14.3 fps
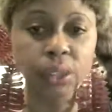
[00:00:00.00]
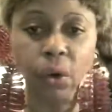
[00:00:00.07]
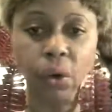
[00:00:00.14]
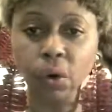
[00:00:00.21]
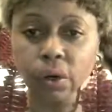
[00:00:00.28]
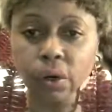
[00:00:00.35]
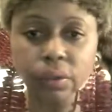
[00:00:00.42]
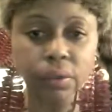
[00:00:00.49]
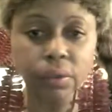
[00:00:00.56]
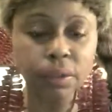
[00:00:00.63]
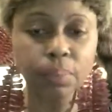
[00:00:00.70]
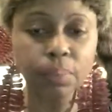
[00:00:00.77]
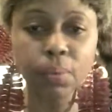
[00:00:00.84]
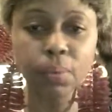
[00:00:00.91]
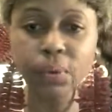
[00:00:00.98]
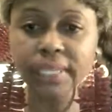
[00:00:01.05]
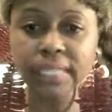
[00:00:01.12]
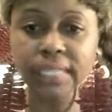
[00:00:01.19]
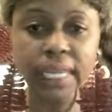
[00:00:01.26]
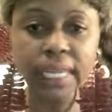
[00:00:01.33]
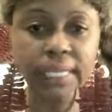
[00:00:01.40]
or the boys
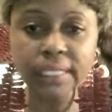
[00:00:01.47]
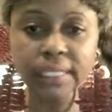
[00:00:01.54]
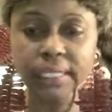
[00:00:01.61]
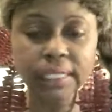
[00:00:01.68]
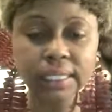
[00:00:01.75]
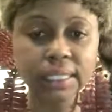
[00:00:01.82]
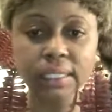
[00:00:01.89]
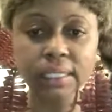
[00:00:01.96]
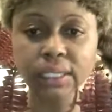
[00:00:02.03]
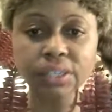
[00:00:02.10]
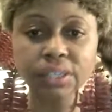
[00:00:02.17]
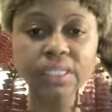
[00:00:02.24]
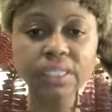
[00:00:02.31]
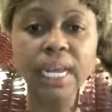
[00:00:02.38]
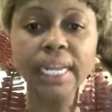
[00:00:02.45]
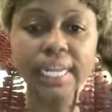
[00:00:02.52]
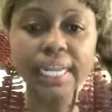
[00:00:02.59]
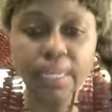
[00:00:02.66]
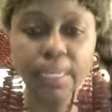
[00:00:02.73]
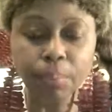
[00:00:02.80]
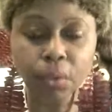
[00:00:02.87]
hunting in these areas, they
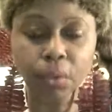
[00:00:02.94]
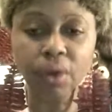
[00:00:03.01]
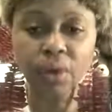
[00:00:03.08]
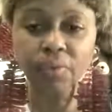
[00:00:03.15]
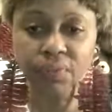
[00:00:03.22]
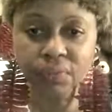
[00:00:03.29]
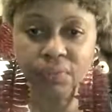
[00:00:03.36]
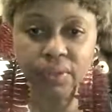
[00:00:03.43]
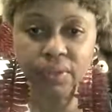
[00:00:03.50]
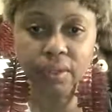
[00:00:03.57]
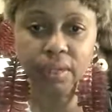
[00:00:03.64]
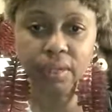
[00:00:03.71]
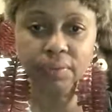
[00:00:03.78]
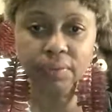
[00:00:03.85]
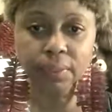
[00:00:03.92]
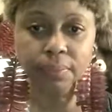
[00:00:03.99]
get more of a feel of it.